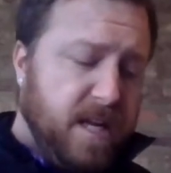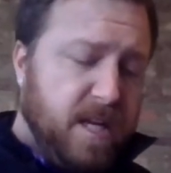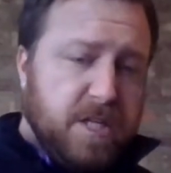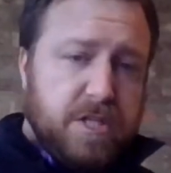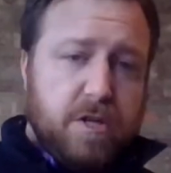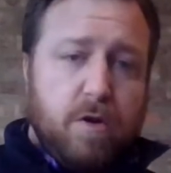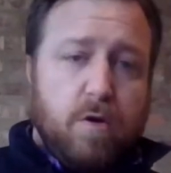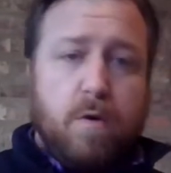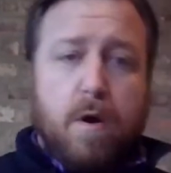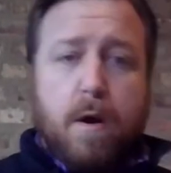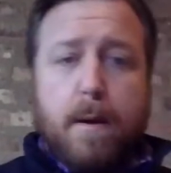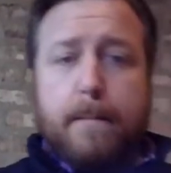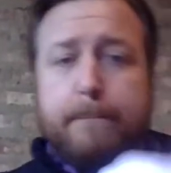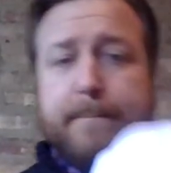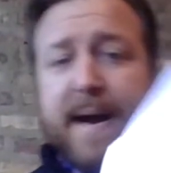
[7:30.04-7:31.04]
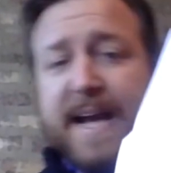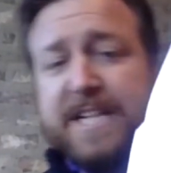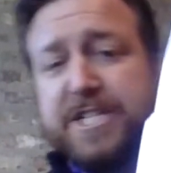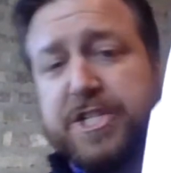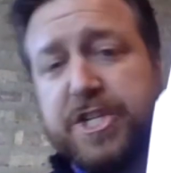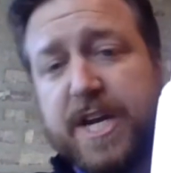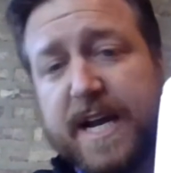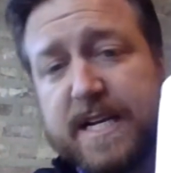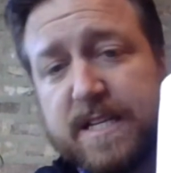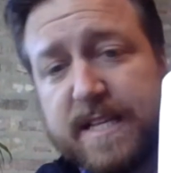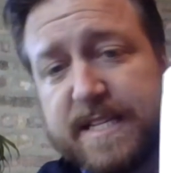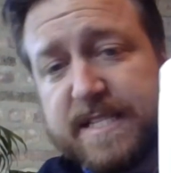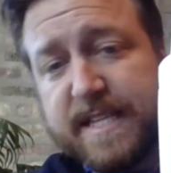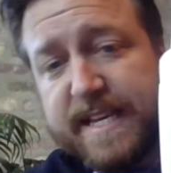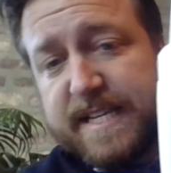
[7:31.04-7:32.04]
So my
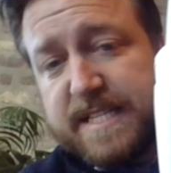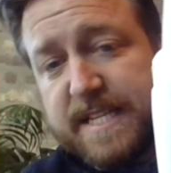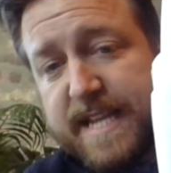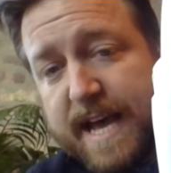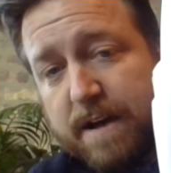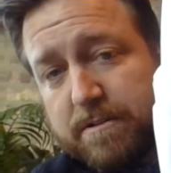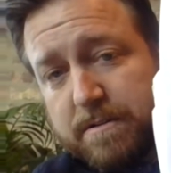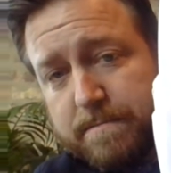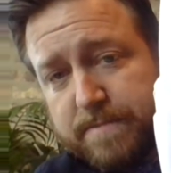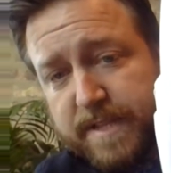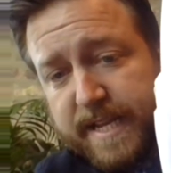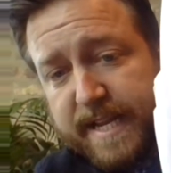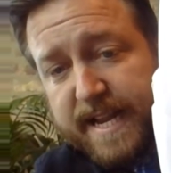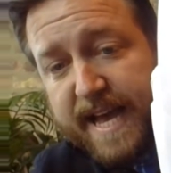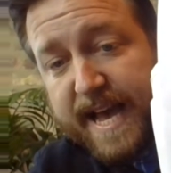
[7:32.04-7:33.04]
checklist is now complete.